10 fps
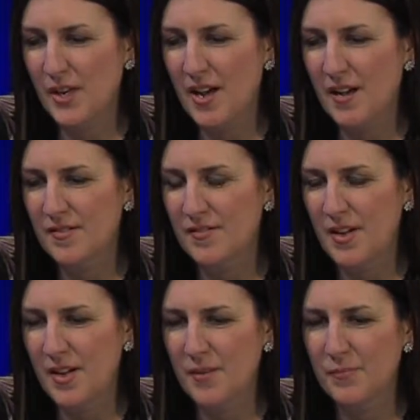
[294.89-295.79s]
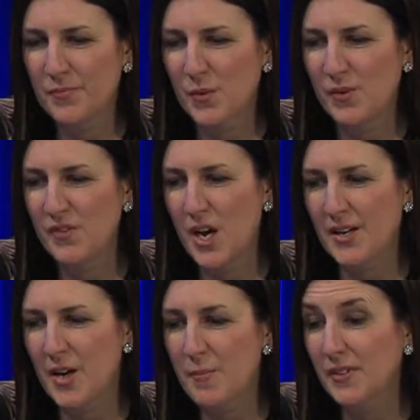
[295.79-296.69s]
have um, we've gone
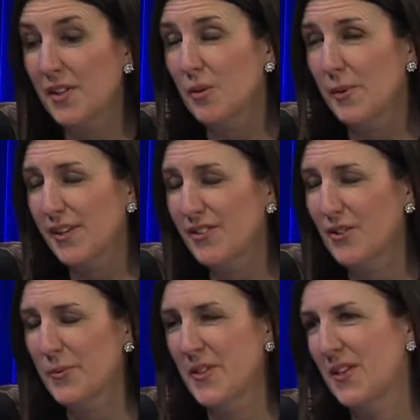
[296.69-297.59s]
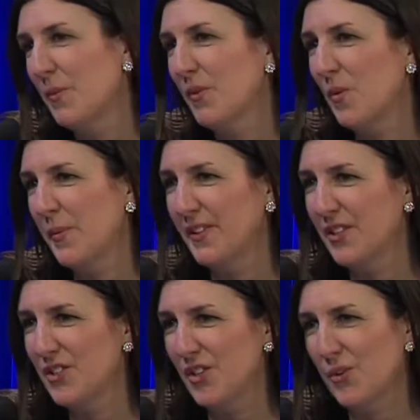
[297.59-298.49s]
up a little bit in terms of the number of women yeah.
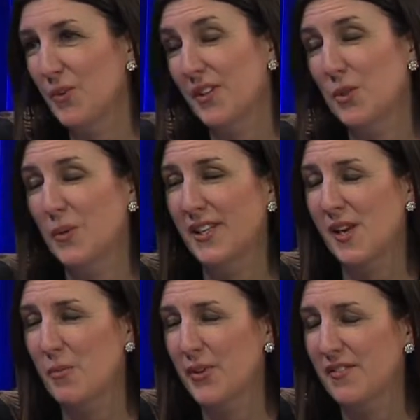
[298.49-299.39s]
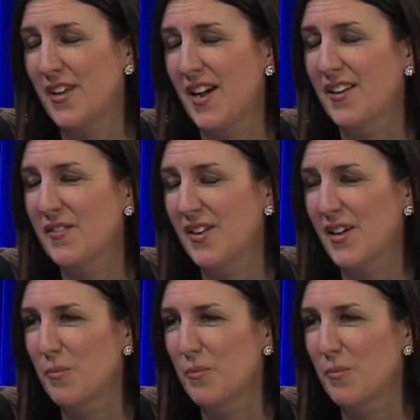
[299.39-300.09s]
legislators. We're at 28.5 uh,